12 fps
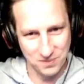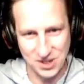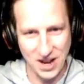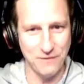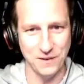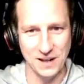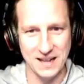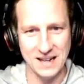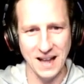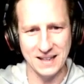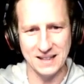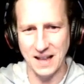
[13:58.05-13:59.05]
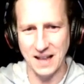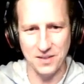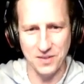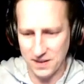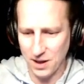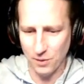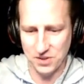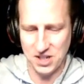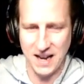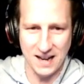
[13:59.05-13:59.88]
Definitely, they obviously